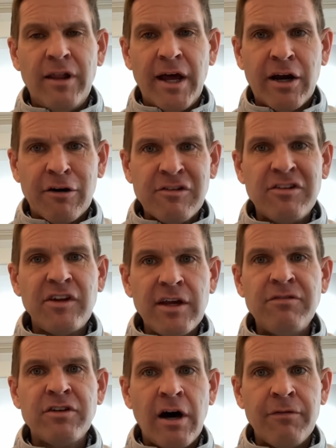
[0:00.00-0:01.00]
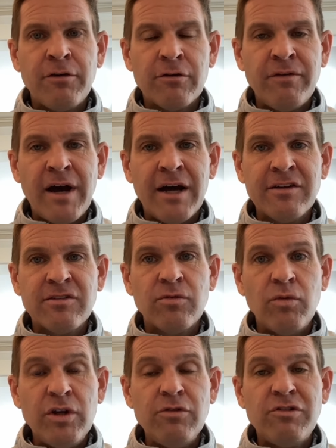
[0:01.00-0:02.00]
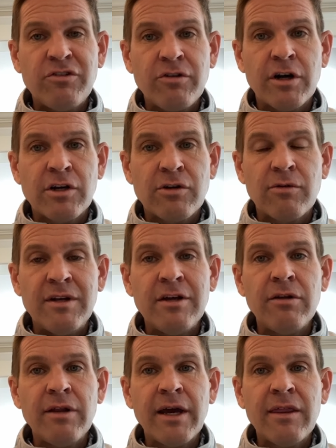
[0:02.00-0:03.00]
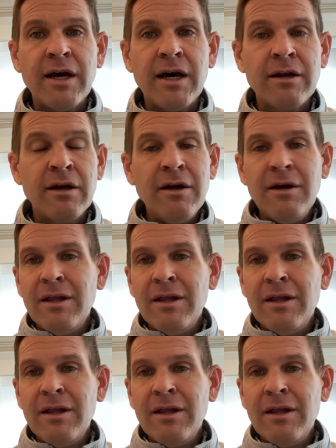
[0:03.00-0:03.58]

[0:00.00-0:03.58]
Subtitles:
like are sleeves off your vest when you structure a deal like that.